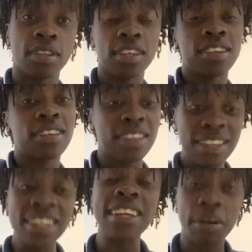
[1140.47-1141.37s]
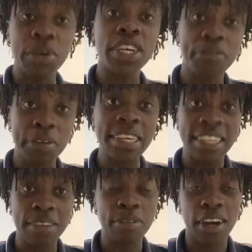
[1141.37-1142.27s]
This is a celebration for 10
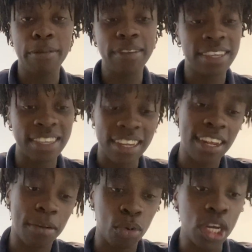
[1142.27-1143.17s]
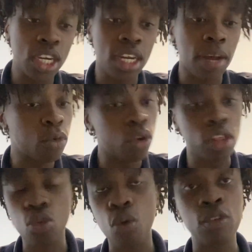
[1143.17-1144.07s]
subscribers. This is the celebration. I'm doing
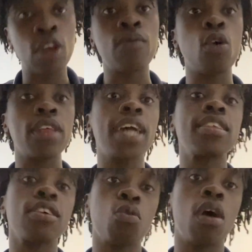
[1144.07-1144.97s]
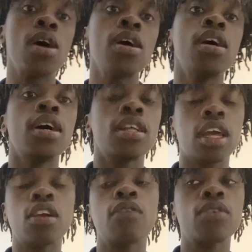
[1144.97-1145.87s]
this whole video for that as well.
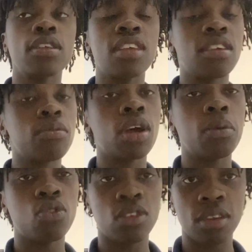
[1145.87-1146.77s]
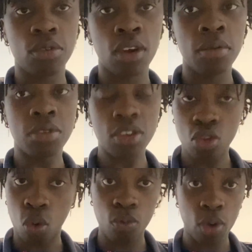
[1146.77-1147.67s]
Thank you for the 10 subscribers who subscribed.
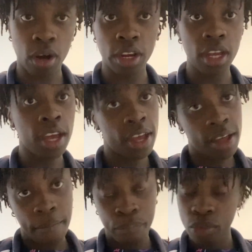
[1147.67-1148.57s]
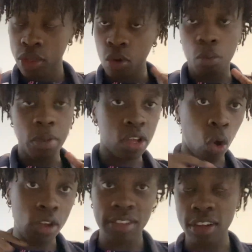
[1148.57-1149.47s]
Don't worry. There will be
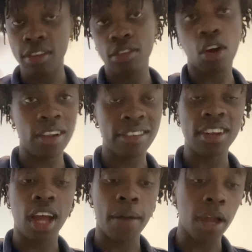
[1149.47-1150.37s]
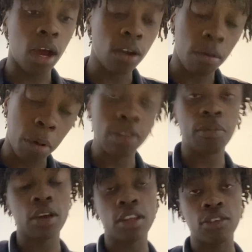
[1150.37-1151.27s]
constant content coming out about
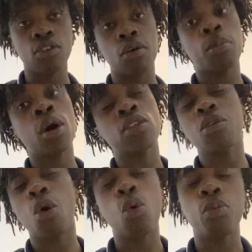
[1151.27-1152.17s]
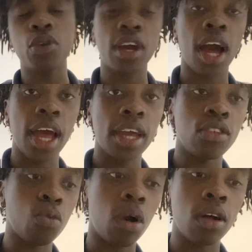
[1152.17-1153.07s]
sparkingzero, about the whole budokai
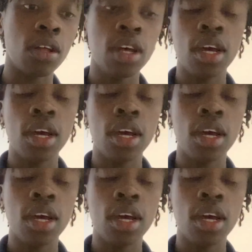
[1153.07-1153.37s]
as well.